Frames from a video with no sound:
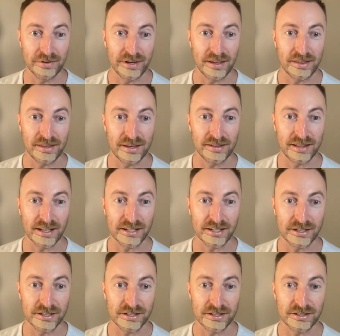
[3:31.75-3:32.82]
And I think that's
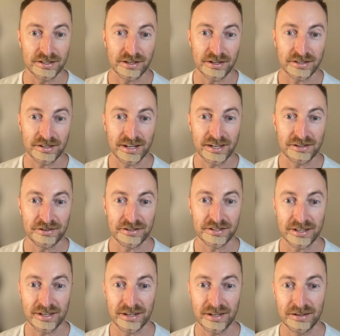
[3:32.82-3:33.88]
just such an
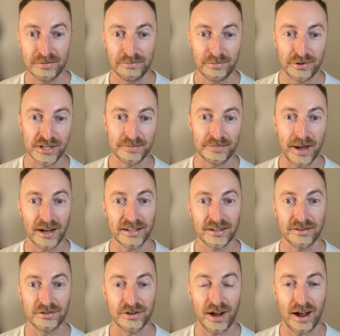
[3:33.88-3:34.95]
interesting
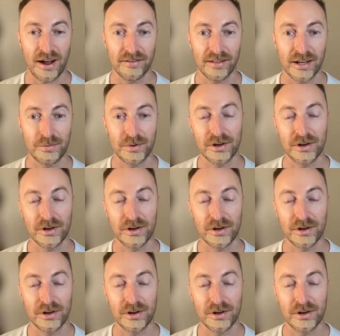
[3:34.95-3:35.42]
perspective to how, like,